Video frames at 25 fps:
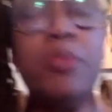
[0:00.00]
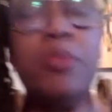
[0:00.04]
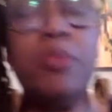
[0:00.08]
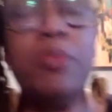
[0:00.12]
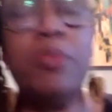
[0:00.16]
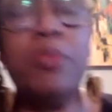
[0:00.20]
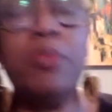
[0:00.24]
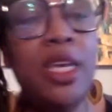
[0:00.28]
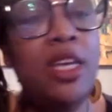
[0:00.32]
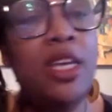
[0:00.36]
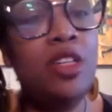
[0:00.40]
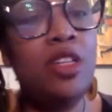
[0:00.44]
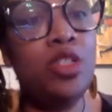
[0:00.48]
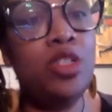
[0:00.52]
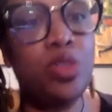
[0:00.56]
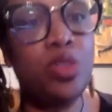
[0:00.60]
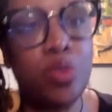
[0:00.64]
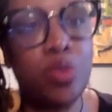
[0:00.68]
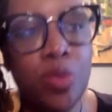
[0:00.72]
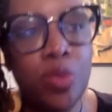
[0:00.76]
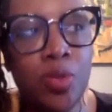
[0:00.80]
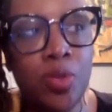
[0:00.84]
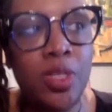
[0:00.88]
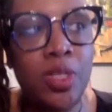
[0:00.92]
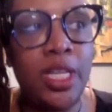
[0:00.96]
me
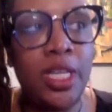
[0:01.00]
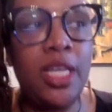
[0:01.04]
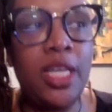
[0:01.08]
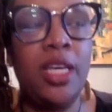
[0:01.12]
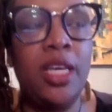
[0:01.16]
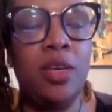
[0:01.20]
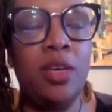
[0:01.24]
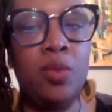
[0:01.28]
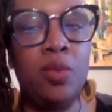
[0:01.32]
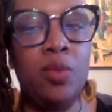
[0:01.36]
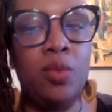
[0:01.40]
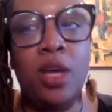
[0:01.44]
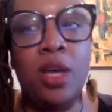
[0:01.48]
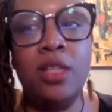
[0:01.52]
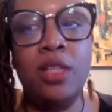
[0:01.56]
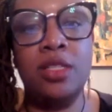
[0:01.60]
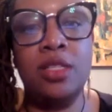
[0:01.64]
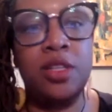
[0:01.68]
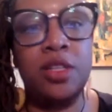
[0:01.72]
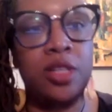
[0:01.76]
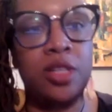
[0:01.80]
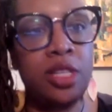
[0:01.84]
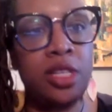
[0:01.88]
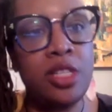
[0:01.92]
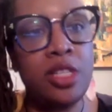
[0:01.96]
truly it was
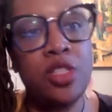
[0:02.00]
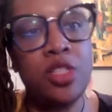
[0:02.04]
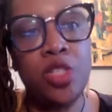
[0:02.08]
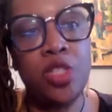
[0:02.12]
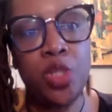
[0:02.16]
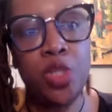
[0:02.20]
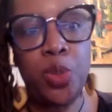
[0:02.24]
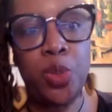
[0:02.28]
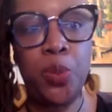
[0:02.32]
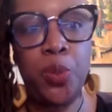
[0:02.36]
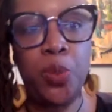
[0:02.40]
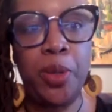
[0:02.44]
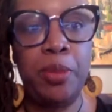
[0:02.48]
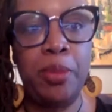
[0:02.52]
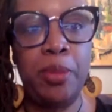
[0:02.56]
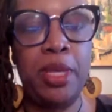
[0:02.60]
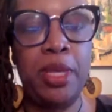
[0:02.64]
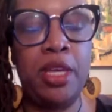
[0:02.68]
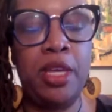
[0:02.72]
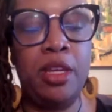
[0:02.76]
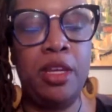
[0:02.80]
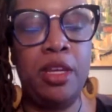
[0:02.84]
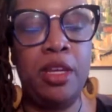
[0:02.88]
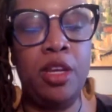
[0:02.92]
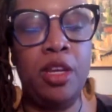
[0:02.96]
there are these two
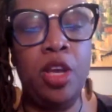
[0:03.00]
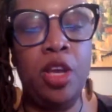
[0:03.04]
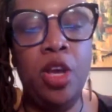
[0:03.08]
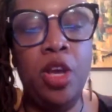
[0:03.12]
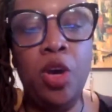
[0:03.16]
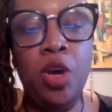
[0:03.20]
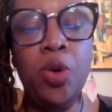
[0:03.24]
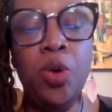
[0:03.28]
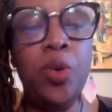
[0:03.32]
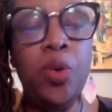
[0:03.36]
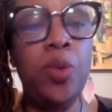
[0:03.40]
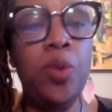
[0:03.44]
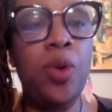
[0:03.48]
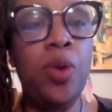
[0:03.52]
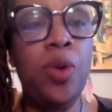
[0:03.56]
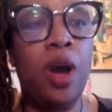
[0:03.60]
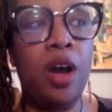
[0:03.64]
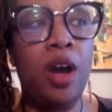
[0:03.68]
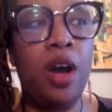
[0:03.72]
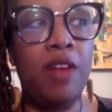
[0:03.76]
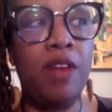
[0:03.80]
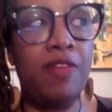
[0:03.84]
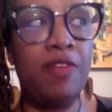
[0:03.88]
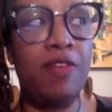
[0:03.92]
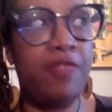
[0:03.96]
women who
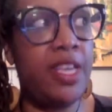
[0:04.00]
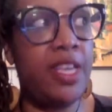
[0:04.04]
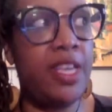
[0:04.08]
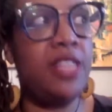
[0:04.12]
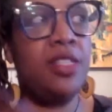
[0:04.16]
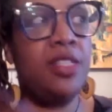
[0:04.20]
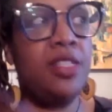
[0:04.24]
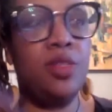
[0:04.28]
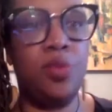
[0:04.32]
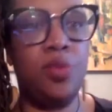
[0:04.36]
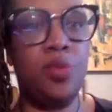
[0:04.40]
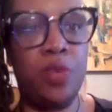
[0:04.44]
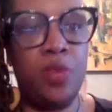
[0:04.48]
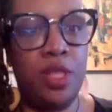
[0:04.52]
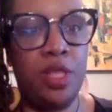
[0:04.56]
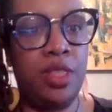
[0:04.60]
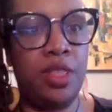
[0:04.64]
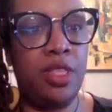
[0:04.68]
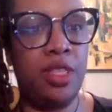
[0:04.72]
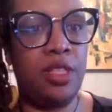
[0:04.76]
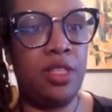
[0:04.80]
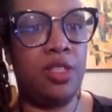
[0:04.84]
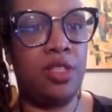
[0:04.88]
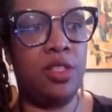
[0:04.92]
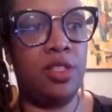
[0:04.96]
are faced with
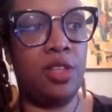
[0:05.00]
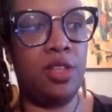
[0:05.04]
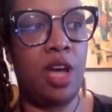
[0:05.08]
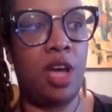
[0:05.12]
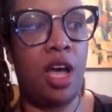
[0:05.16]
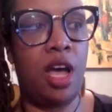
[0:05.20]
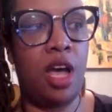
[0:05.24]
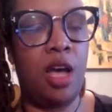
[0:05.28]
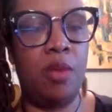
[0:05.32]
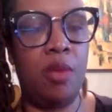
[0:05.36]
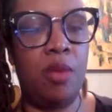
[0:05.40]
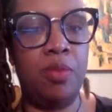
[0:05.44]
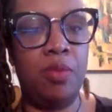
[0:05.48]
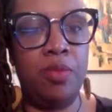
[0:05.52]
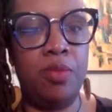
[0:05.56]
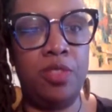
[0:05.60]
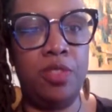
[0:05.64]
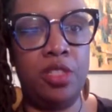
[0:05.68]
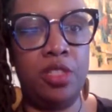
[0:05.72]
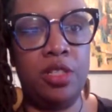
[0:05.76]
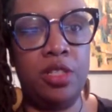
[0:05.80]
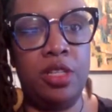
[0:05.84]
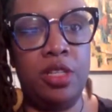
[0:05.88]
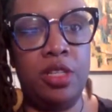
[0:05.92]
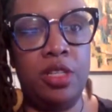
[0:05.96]
this um,
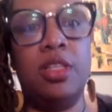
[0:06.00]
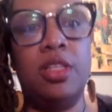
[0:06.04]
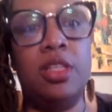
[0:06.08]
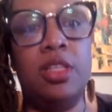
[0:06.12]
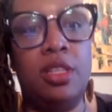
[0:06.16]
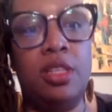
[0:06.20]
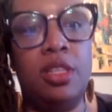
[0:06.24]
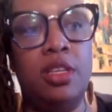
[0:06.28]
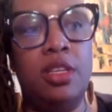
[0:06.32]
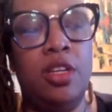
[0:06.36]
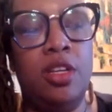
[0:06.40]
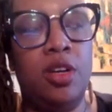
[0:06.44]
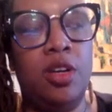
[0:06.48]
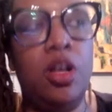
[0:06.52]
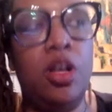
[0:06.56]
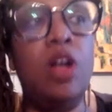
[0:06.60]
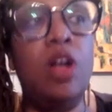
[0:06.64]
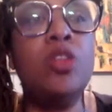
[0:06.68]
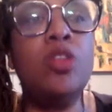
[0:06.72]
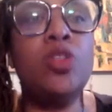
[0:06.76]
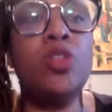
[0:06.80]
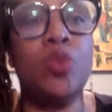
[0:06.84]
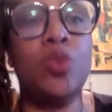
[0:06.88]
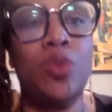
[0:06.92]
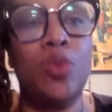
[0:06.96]
you know
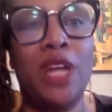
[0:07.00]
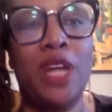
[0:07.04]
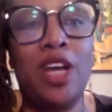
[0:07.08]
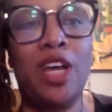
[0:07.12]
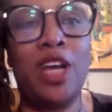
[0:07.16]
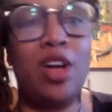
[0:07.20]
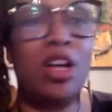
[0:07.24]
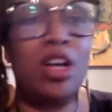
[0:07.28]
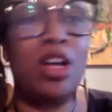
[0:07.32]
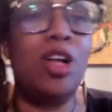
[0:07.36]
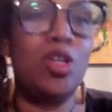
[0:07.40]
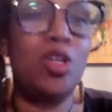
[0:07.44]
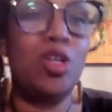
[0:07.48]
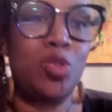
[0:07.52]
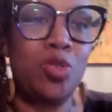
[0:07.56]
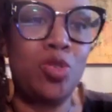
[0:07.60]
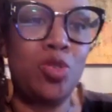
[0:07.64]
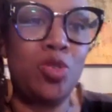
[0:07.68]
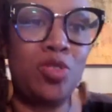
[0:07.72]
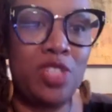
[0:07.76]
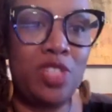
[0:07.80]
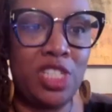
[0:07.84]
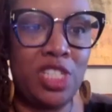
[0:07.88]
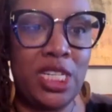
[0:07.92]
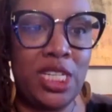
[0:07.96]
cultural what i call cultural
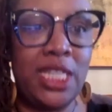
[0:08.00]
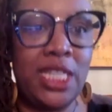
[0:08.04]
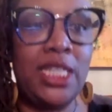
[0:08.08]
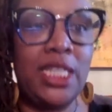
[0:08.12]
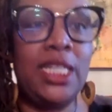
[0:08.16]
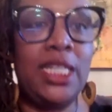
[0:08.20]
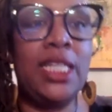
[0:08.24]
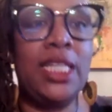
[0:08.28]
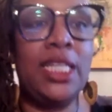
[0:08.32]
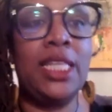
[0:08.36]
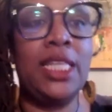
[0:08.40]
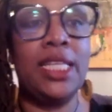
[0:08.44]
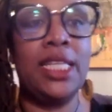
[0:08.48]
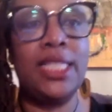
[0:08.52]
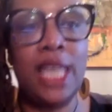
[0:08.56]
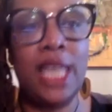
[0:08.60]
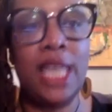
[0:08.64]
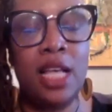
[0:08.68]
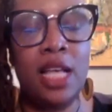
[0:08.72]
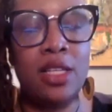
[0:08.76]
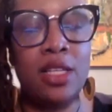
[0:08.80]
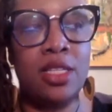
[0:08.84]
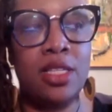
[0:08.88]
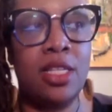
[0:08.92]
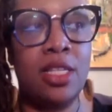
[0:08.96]
christianity that
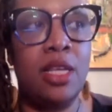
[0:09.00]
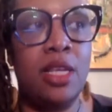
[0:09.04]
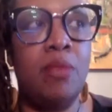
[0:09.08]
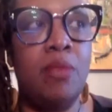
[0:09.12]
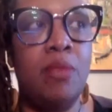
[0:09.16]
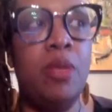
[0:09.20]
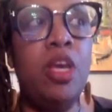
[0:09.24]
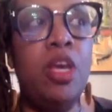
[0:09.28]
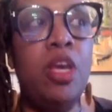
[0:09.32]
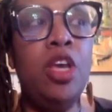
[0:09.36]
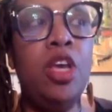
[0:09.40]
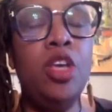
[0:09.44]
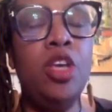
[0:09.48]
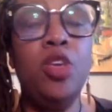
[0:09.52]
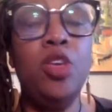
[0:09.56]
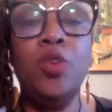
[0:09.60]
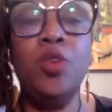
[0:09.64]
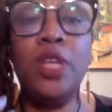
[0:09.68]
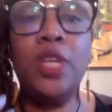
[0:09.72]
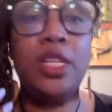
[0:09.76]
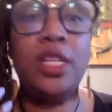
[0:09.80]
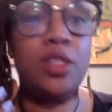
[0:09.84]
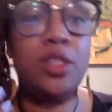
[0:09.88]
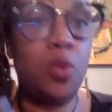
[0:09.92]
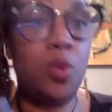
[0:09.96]
tells them you
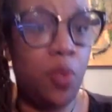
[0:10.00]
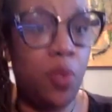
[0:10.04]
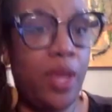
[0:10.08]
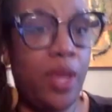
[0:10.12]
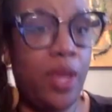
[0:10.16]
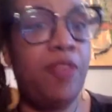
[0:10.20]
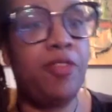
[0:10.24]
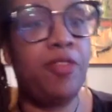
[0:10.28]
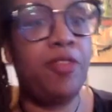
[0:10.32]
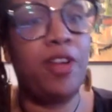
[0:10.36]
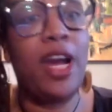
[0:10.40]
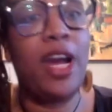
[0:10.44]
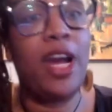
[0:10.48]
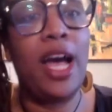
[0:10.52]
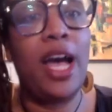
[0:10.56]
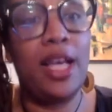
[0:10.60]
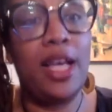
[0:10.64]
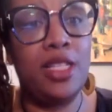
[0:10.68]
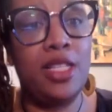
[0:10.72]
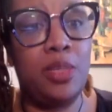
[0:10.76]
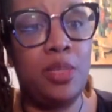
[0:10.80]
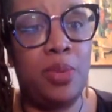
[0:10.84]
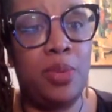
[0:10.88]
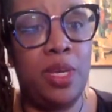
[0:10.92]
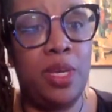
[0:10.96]
need to wait for a
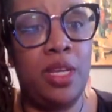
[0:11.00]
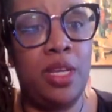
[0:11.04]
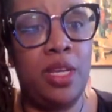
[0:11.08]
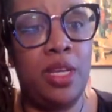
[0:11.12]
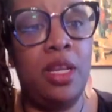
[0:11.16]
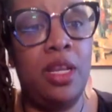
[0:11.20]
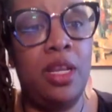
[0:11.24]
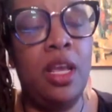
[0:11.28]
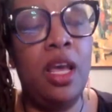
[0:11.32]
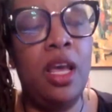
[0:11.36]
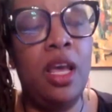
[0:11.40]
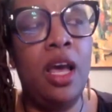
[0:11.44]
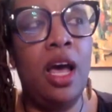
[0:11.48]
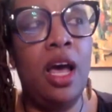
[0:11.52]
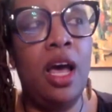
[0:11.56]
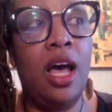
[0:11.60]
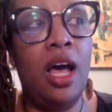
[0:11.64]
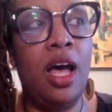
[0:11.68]
husband mm.